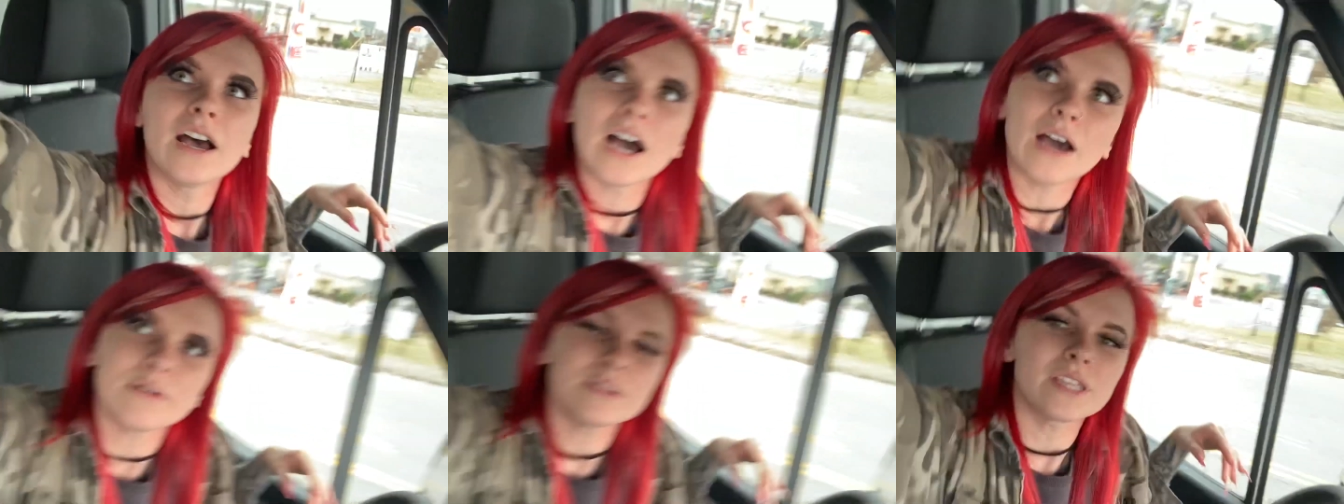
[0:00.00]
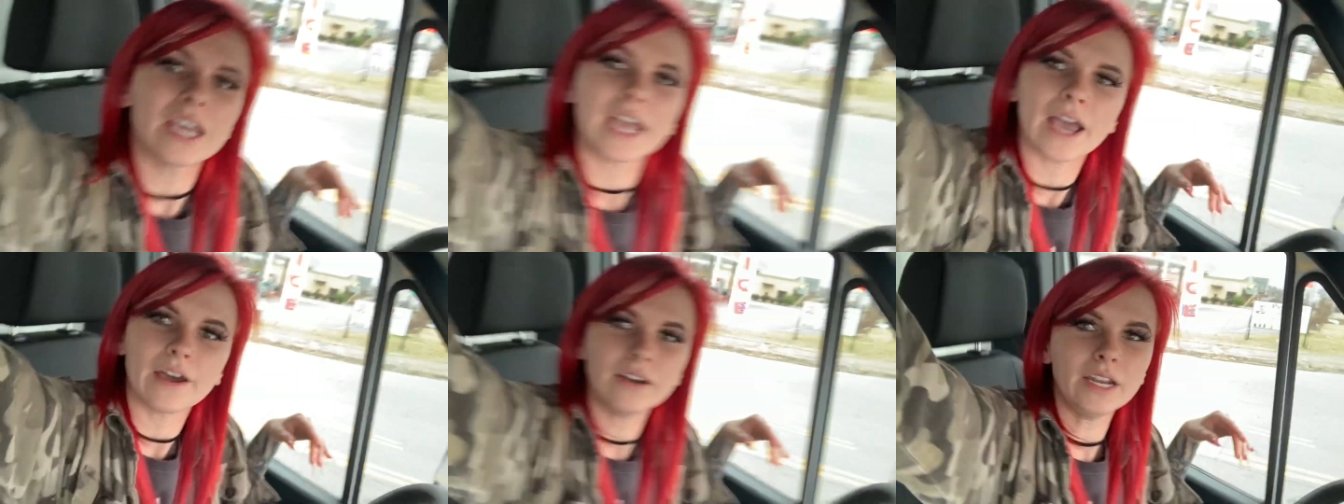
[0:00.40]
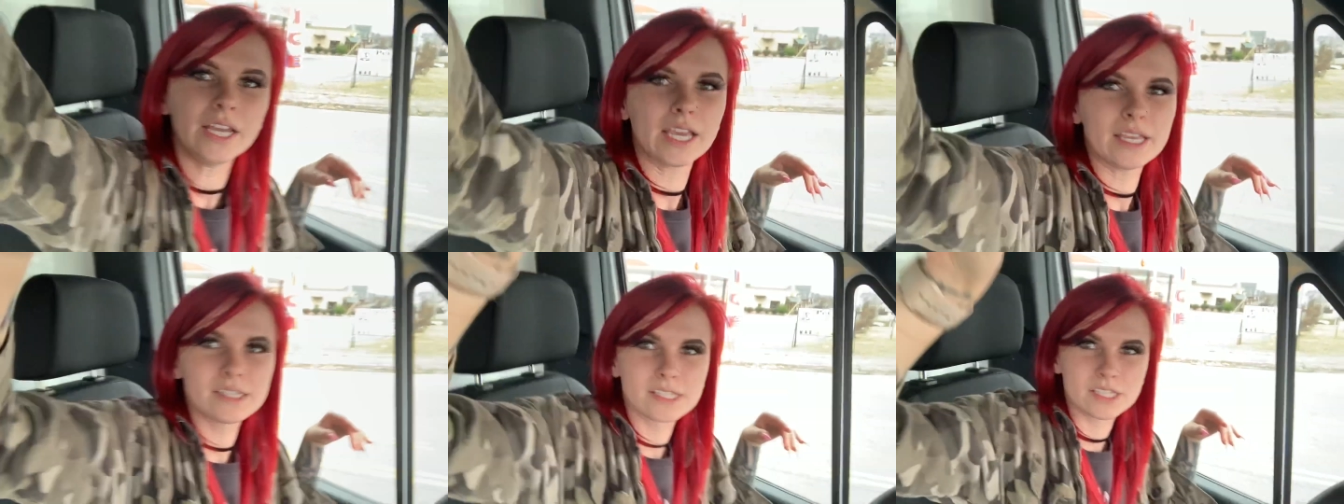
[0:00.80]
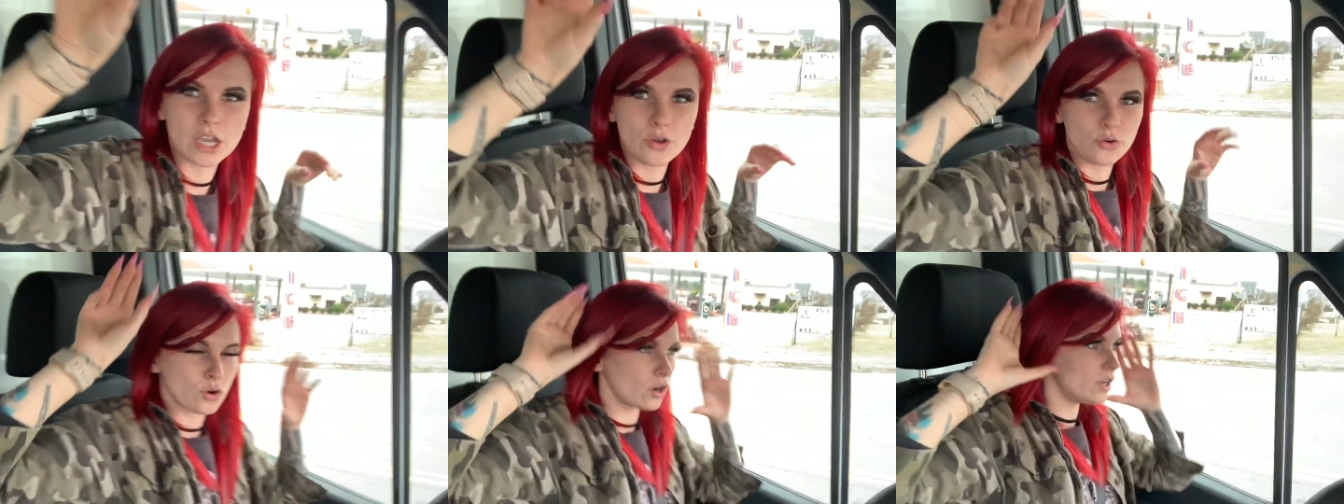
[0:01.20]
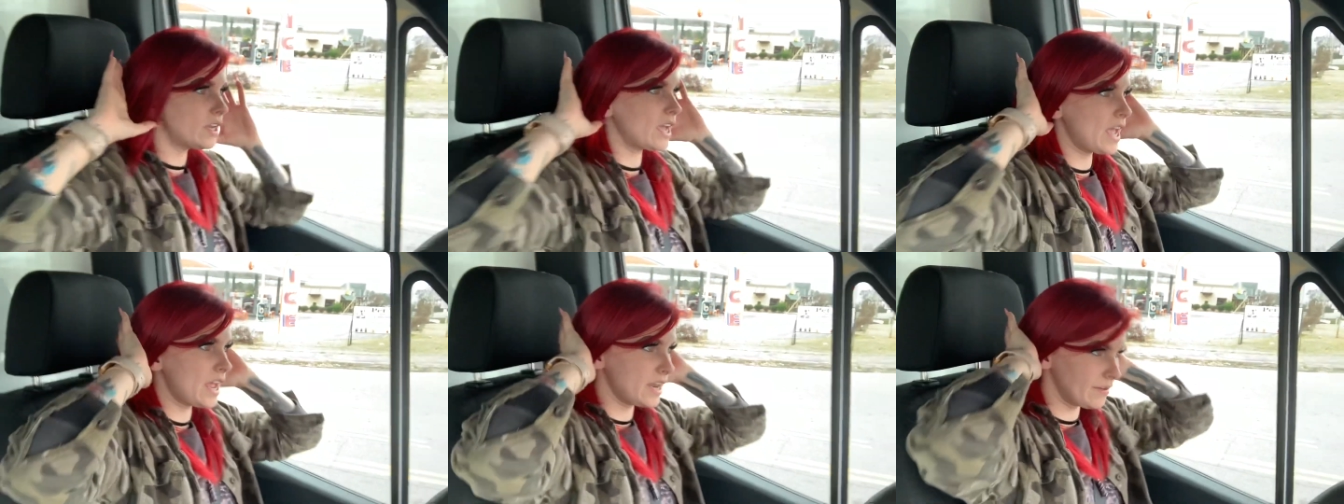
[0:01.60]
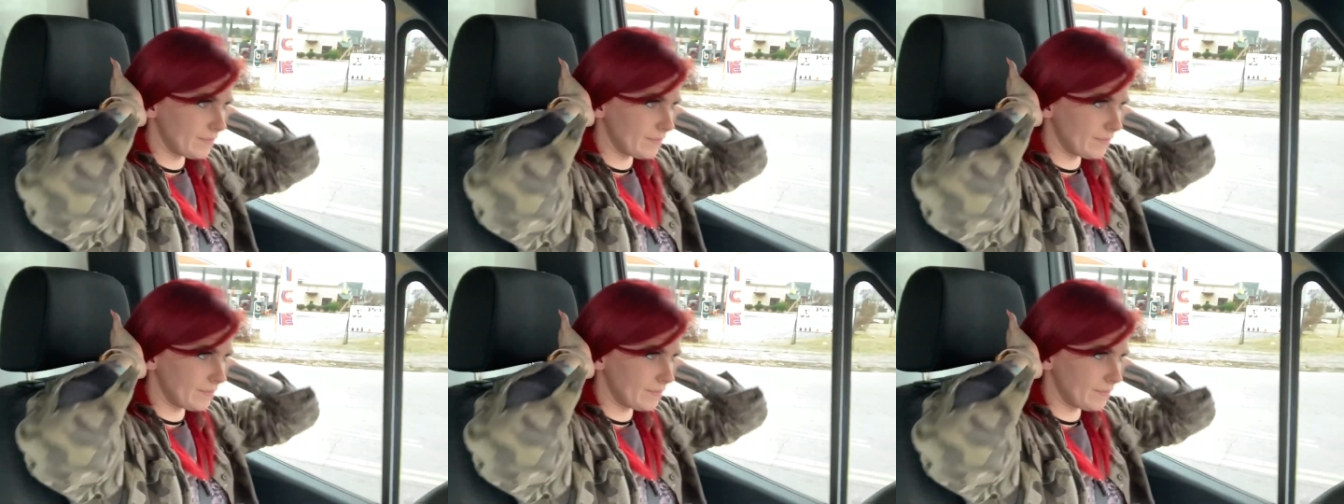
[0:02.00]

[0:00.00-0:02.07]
I was like, how did it get so crooked?